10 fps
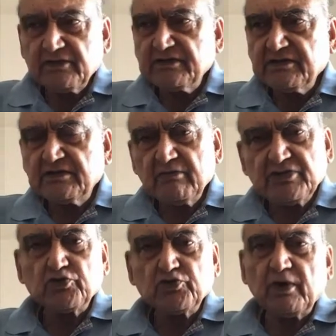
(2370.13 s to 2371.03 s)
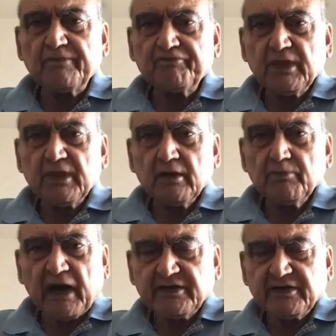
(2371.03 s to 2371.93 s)
ethnicism, and so on.
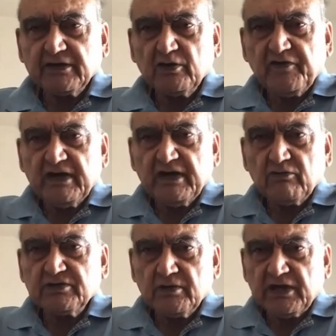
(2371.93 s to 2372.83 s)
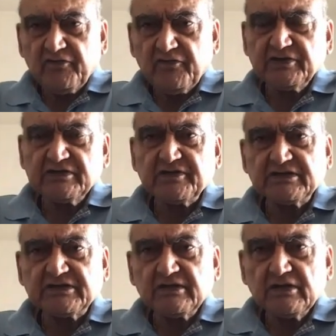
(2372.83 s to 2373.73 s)
Partition of India was done for
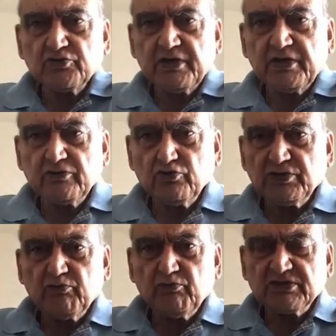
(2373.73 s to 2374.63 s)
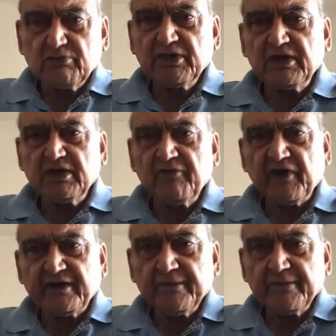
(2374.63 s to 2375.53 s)
this reason, so the Hindus and Muslims may
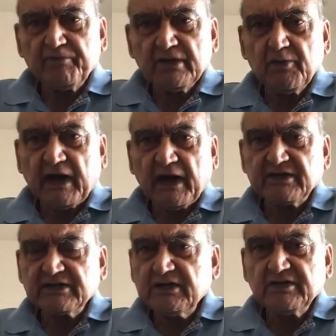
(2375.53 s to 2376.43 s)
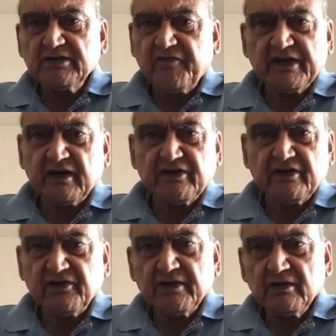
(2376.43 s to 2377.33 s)
keep fighting. See, Pakistan is a
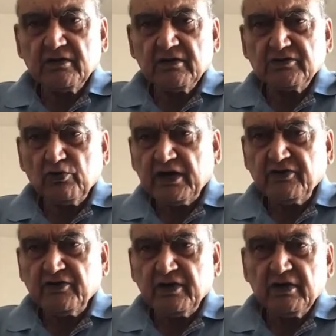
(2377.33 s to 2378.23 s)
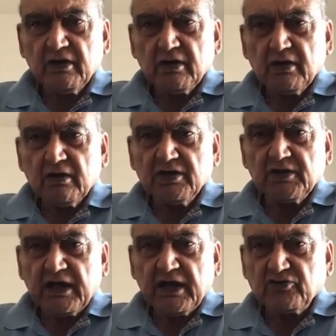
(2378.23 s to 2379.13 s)
fake country. It's no country.
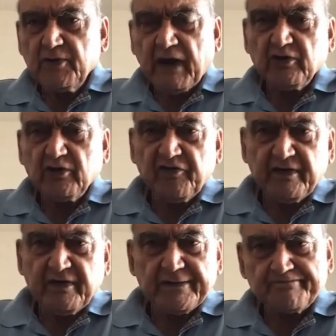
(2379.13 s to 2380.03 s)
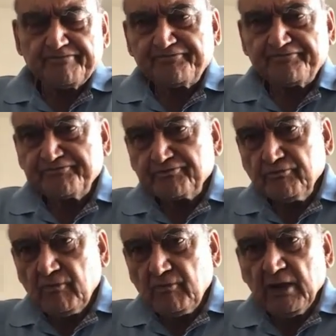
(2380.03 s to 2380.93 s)
It's actually part of India.
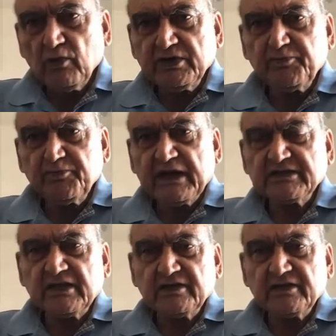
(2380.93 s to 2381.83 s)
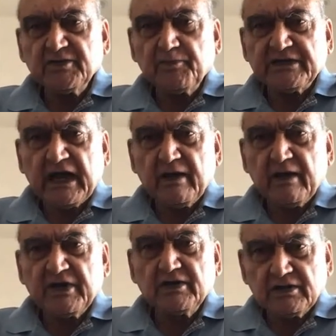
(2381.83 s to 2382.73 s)
What is Pakistan? It is
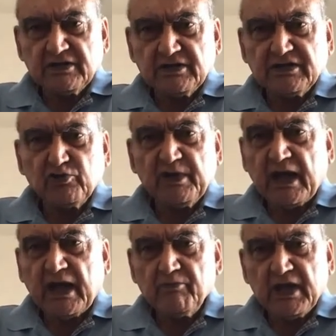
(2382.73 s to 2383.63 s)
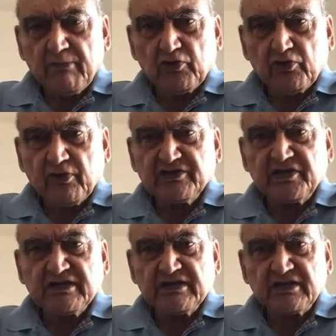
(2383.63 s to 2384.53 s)
Punjab. I'm
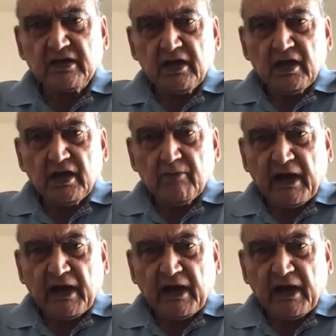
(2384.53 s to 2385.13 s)
talking seriously.